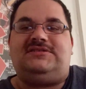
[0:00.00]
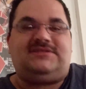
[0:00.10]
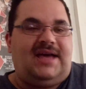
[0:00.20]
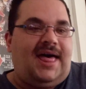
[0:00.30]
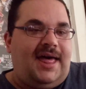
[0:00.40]

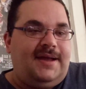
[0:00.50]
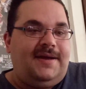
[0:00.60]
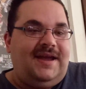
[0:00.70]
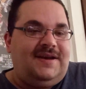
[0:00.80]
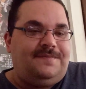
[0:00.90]

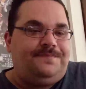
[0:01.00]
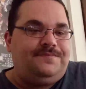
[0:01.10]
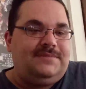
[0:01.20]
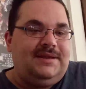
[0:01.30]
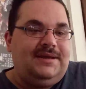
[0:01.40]
Scott,
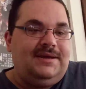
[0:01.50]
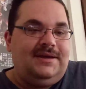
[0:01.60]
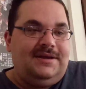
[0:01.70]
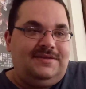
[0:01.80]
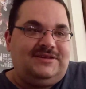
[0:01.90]

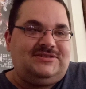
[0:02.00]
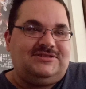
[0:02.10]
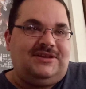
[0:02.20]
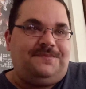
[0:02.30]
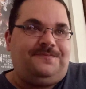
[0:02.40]
this
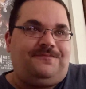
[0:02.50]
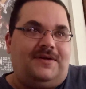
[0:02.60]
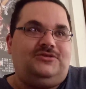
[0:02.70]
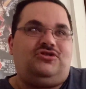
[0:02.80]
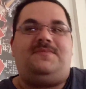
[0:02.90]
is a
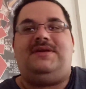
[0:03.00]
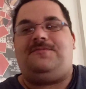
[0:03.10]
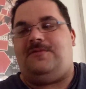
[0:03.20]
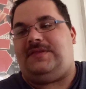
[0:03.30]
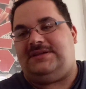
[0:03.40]
fun trivia
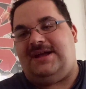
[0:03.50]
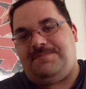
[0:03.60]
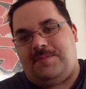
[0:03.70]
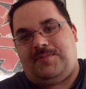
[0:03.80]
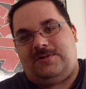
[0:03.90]
for the
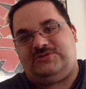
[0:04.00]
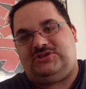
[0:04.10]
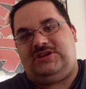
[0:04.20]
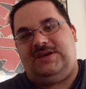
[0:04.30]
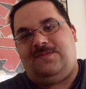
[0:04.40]
type of
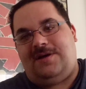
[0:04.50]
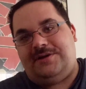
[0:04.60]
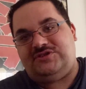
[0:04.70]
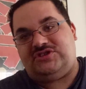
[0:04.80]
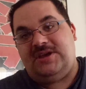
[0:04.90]
person he
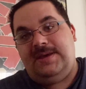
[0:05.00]
was